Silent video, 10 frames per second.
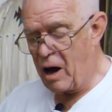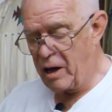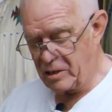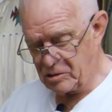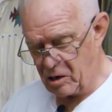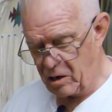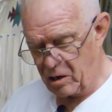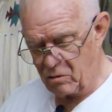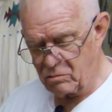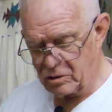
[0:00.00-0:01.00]
He started
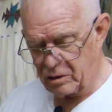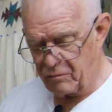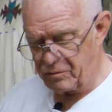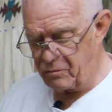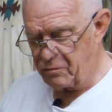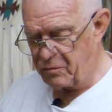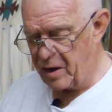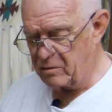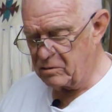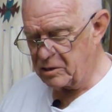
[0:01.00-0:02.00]
losing a few
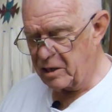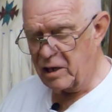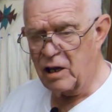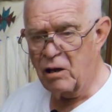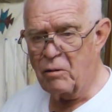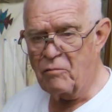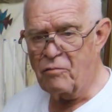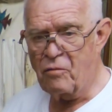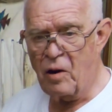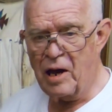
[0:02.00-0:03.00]
feathers, getting a little bit
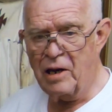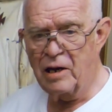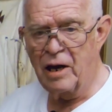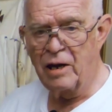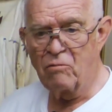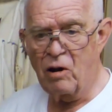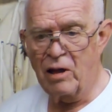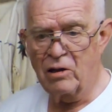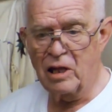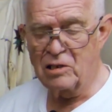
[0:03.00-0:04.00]
frayed, and
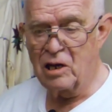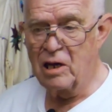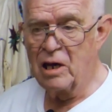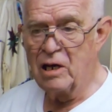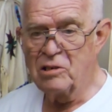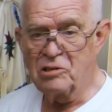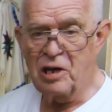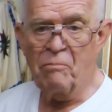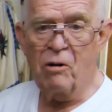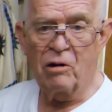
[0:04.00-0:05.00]
rather than
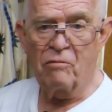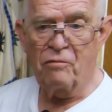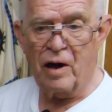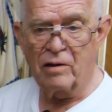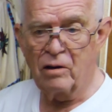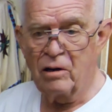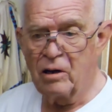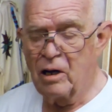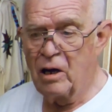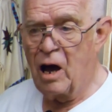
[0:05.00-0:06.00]
step on a feather,
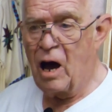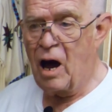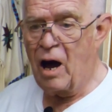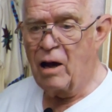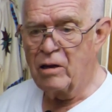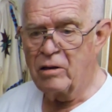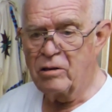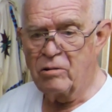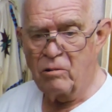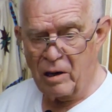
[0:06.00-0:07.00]

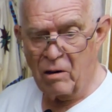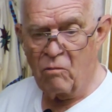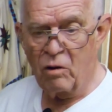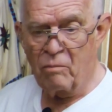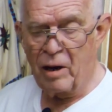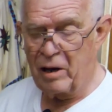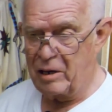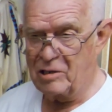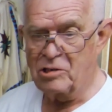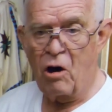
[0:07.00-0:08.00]
to him would have been a
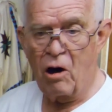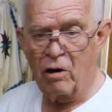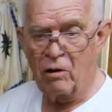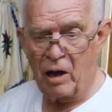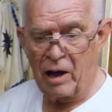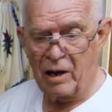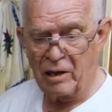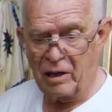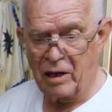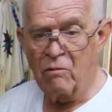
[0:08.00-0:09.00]
dishonor,
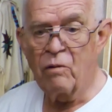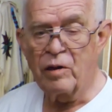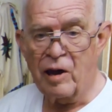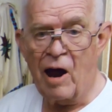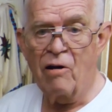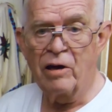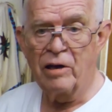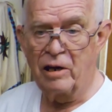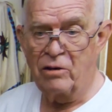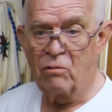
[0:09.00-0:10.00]
and he retired
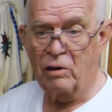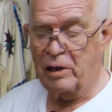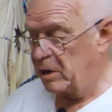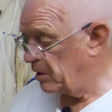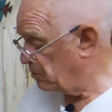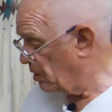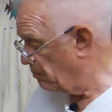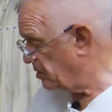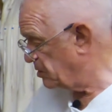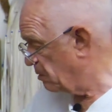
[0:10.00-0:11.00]
it and donated it to our
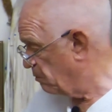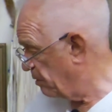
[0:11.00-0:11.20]
museum.